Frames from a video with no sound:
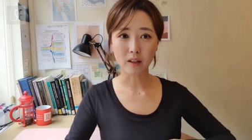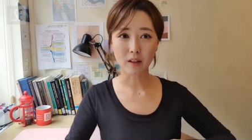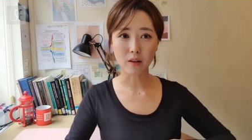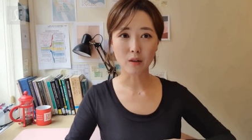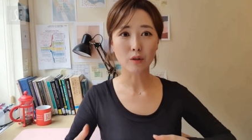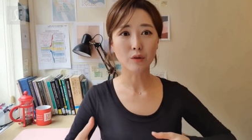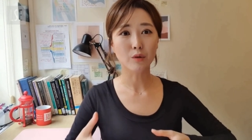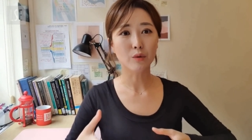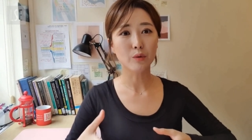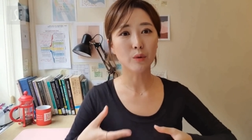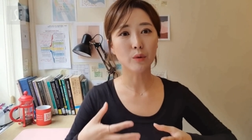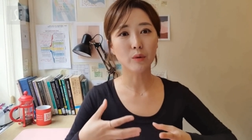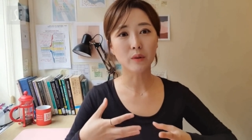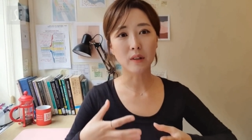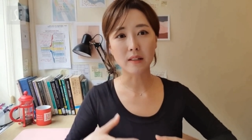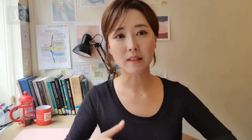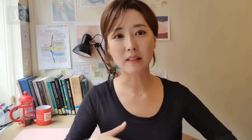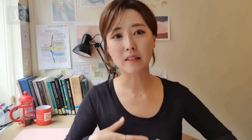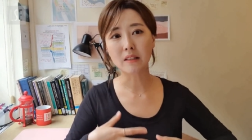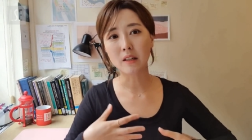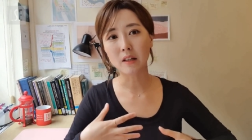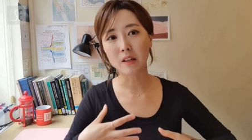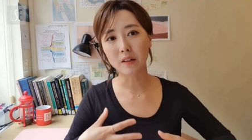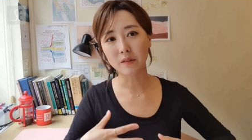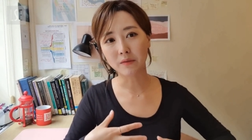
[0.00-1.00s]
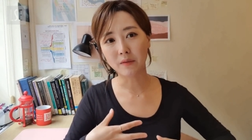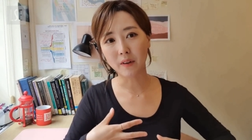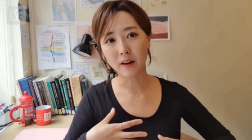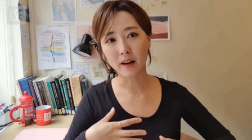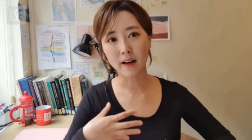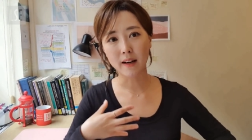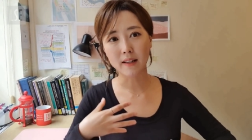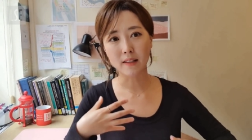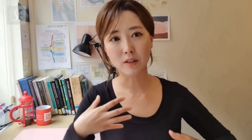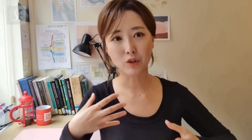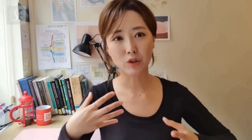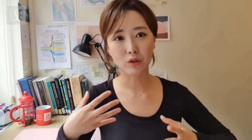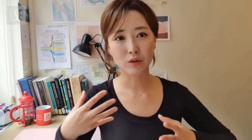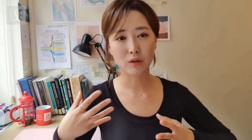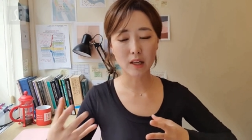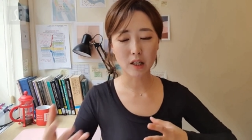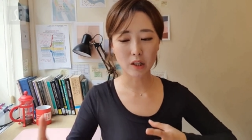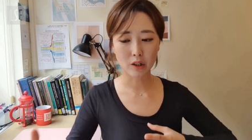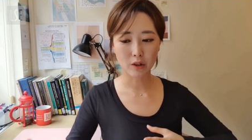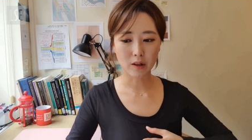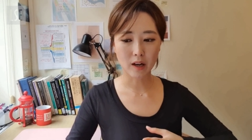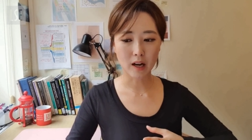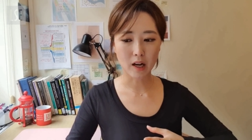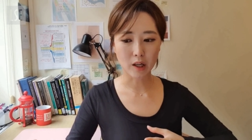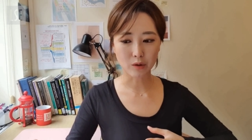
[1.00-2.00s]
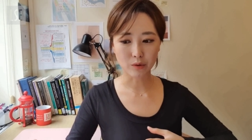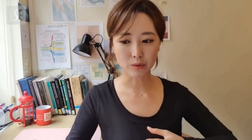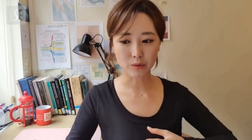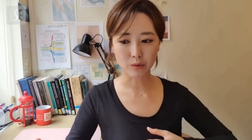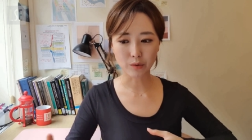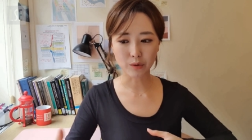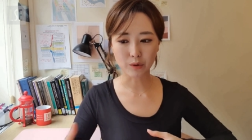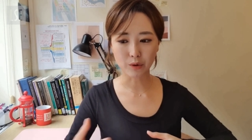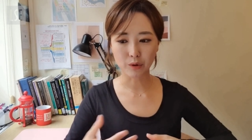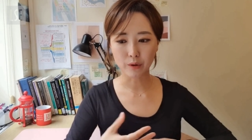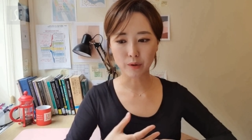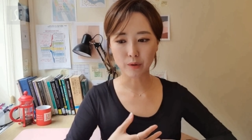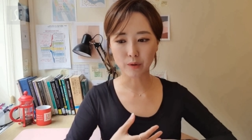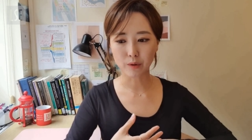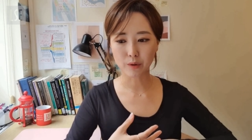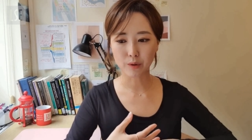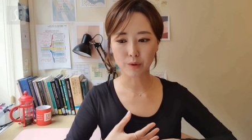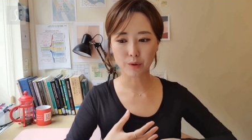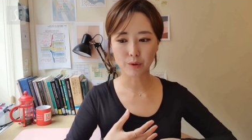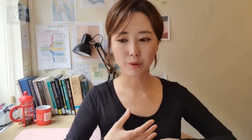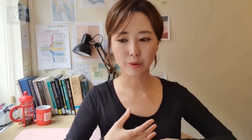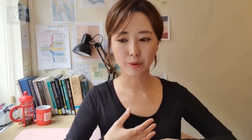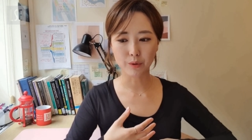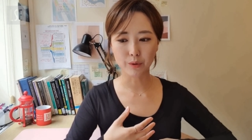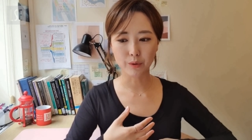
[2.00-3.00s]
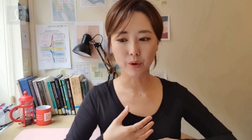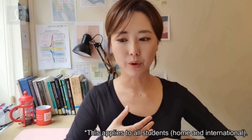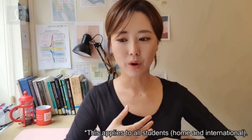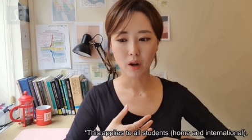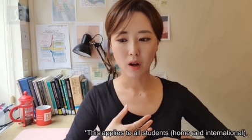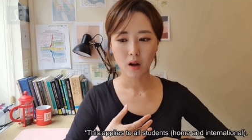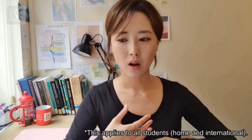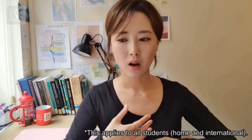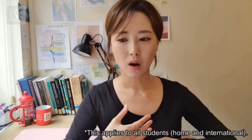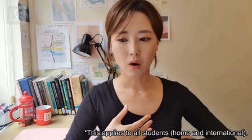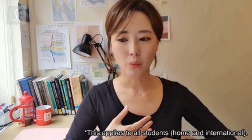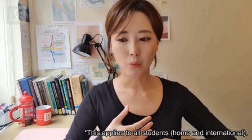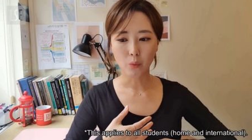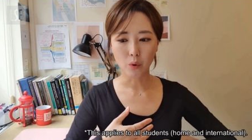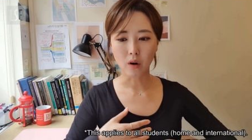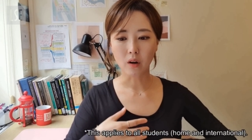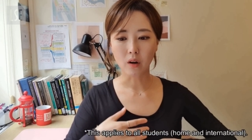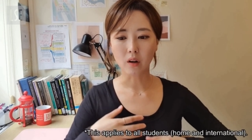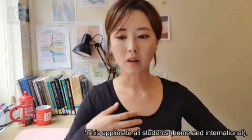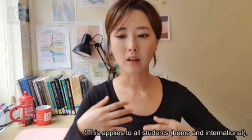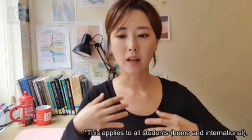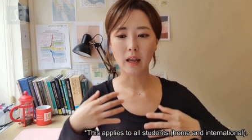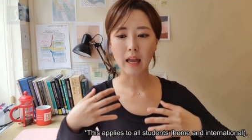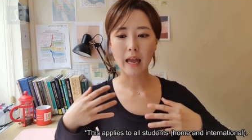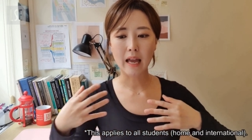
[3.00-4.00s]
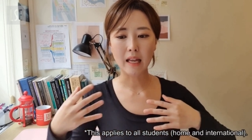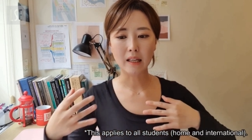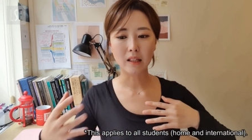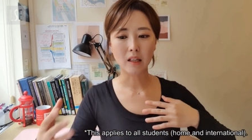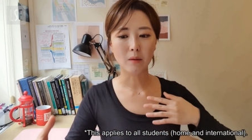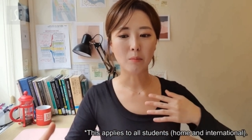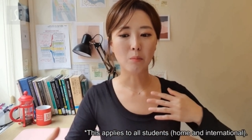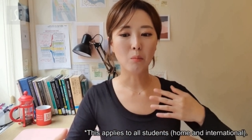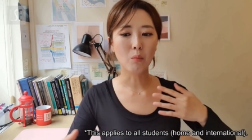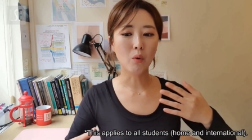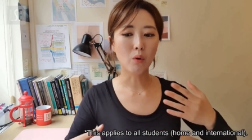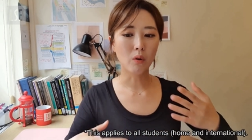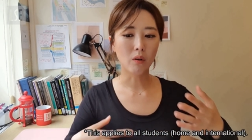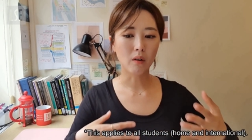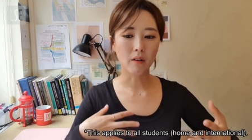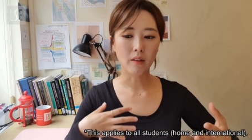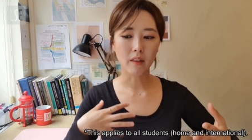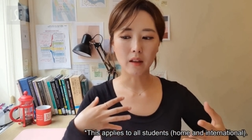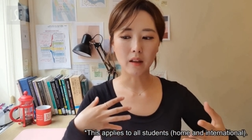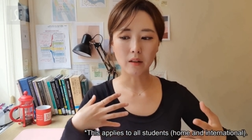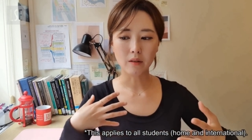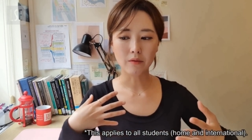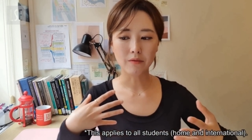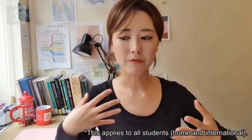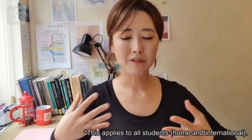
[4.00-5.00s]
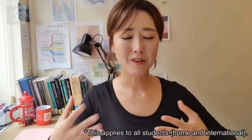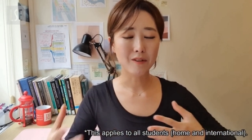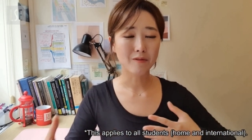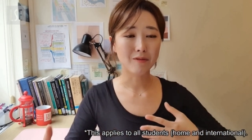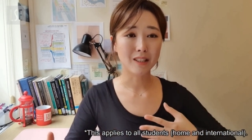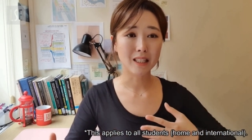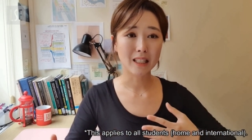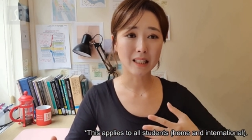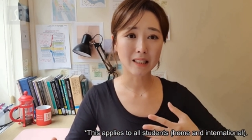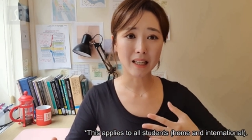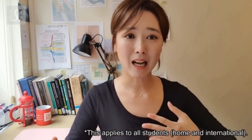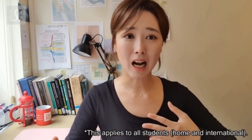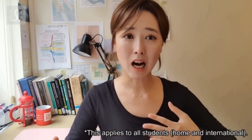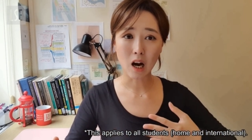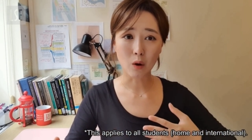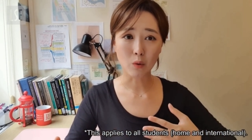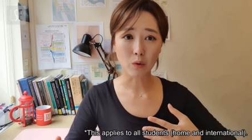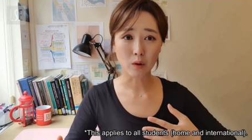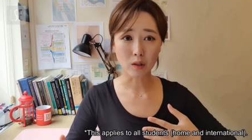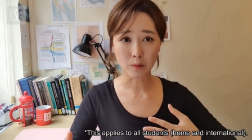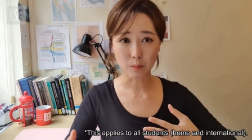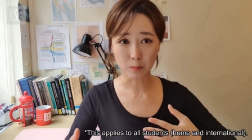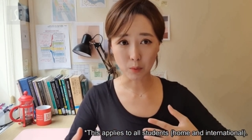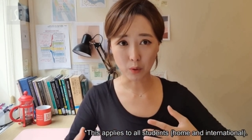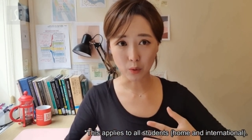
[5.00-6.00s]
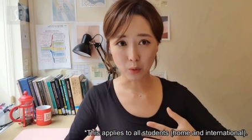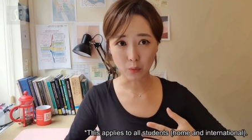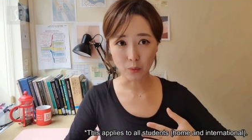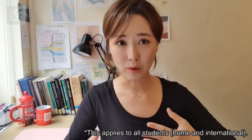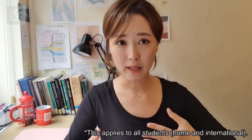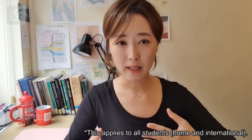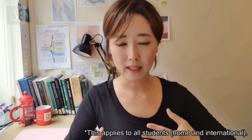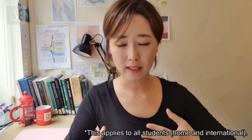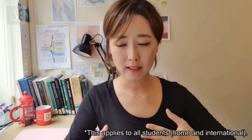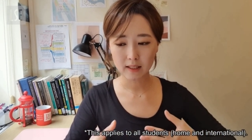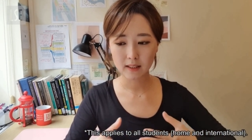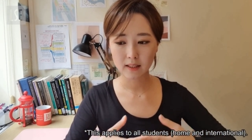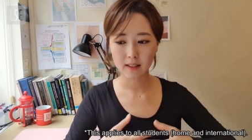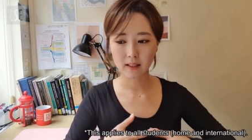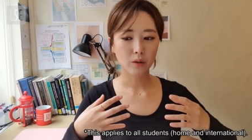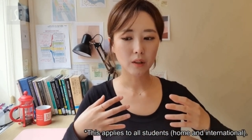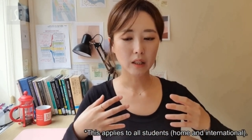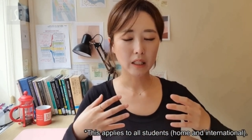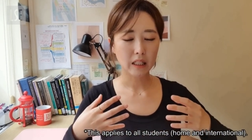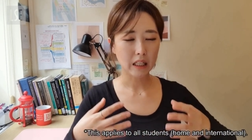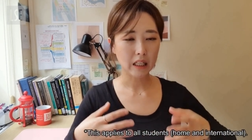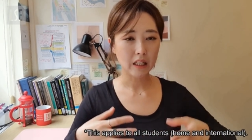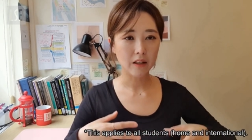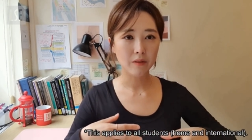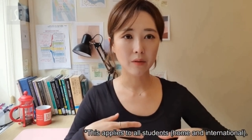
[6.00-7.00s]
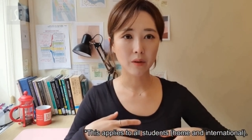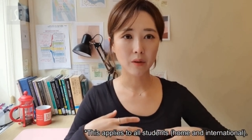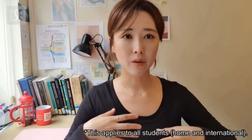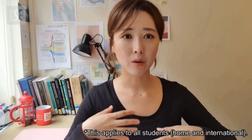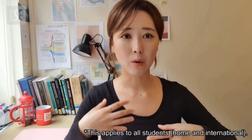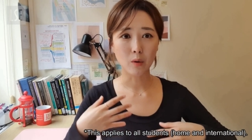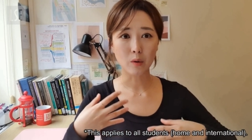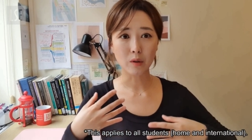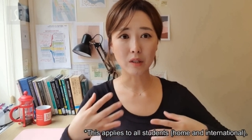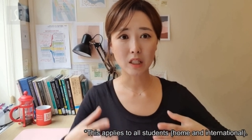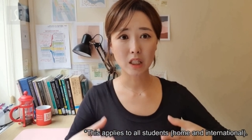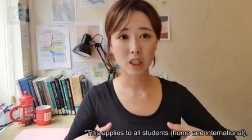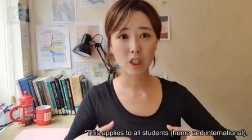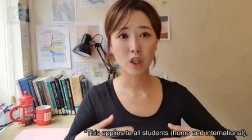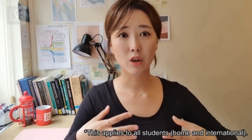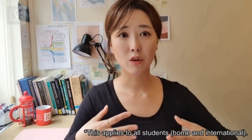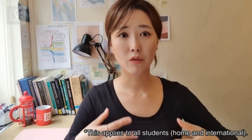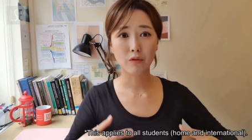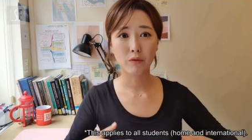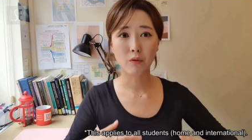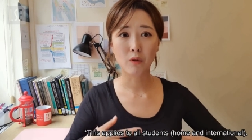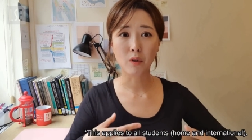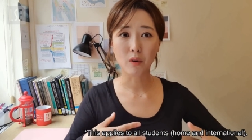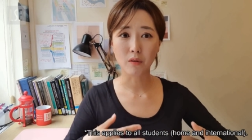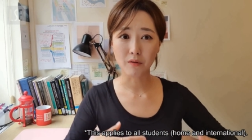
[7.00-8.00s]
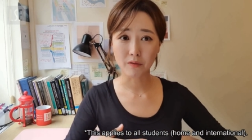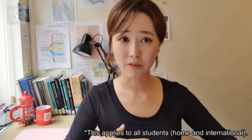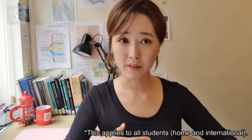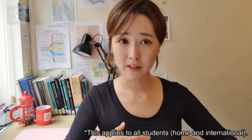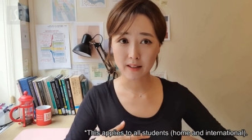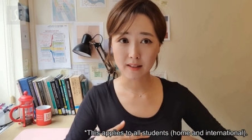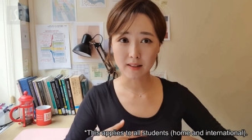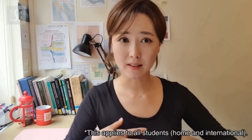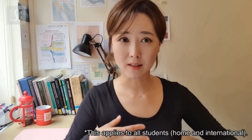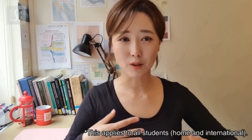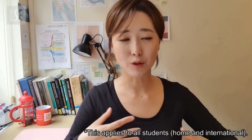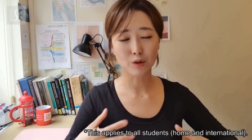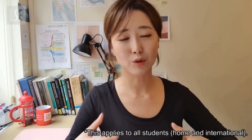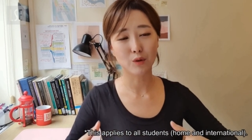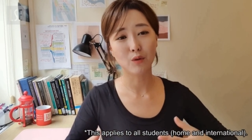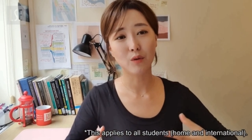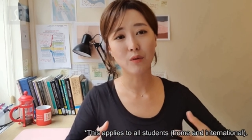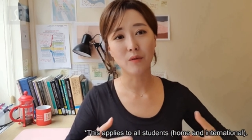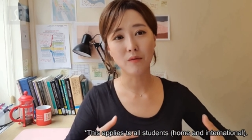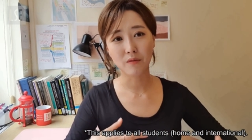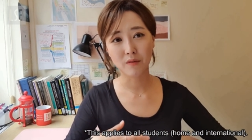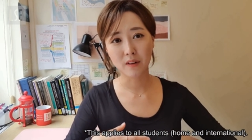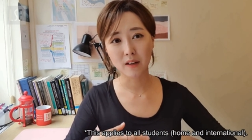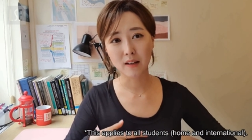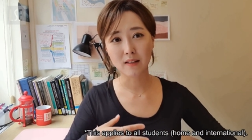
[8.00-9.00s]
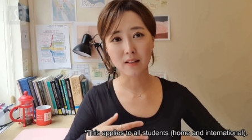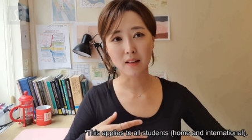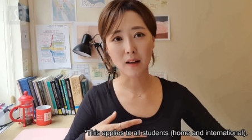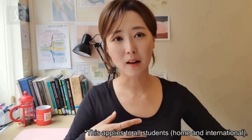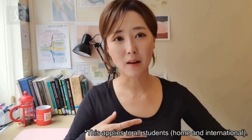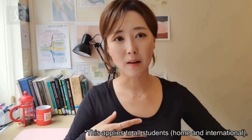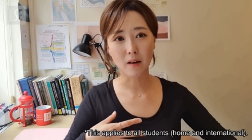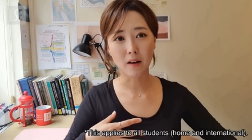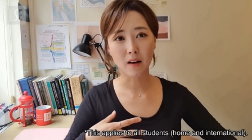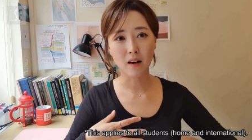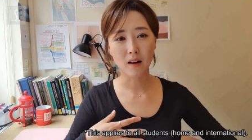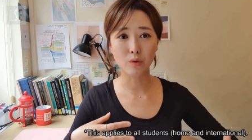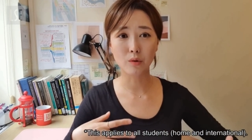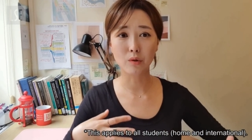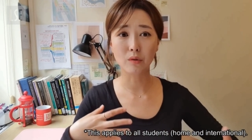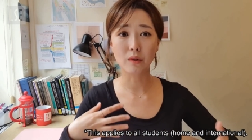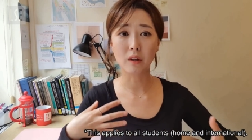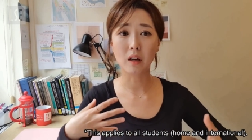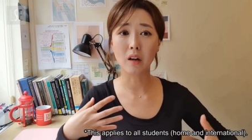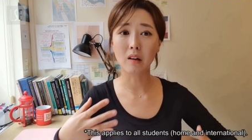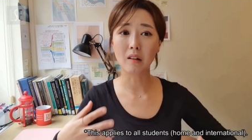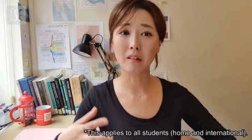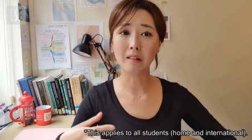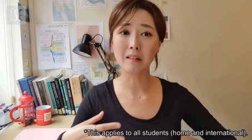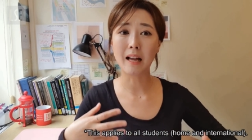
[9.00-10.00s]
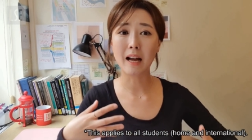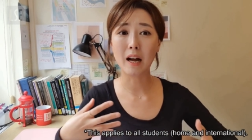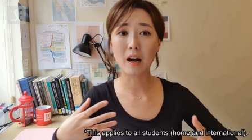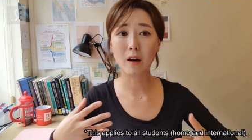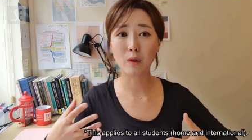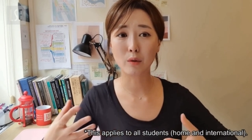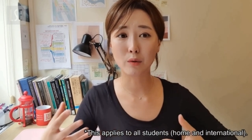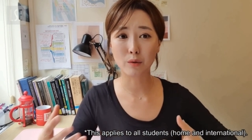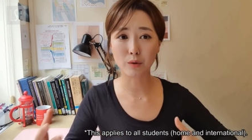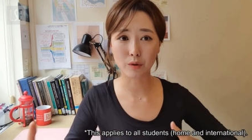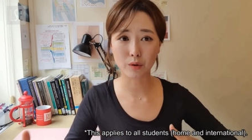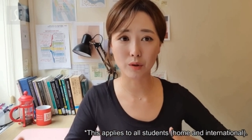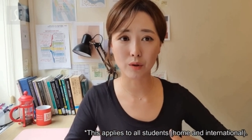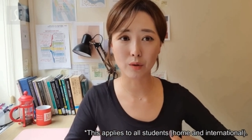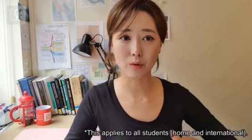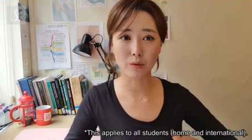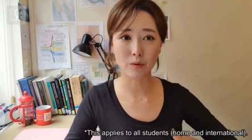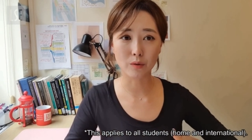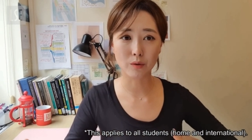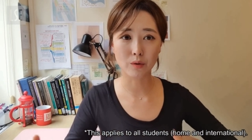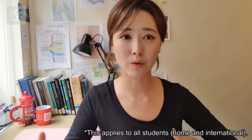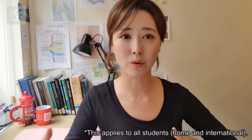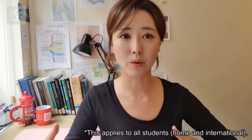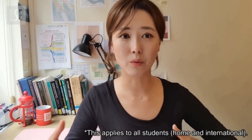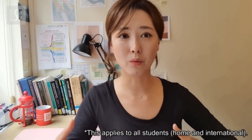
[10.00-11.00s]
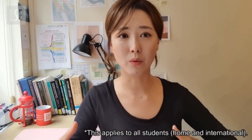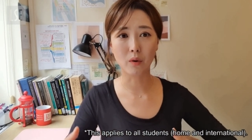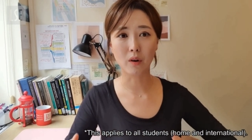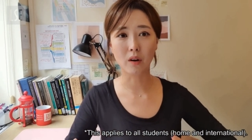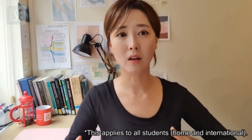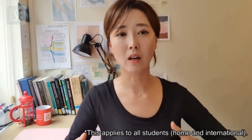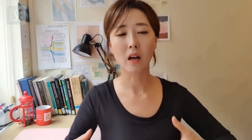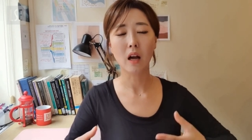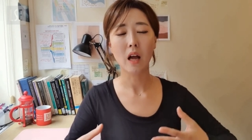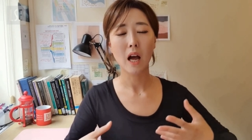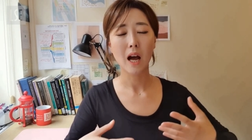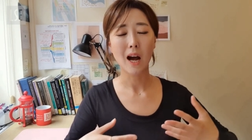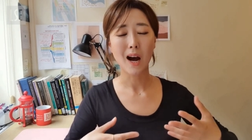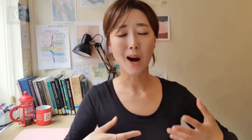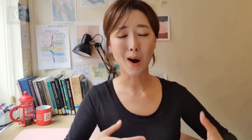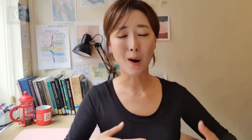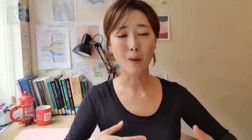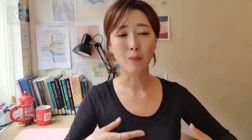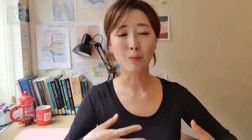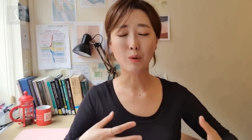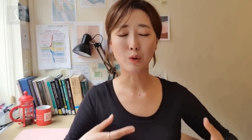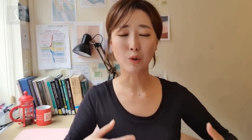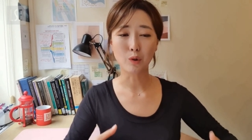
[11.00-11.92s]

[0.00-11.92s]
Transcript: the school doesn't advise international students to work any more than fifteen hours per week, even though tier four visa, student visa, usually allows you to work up to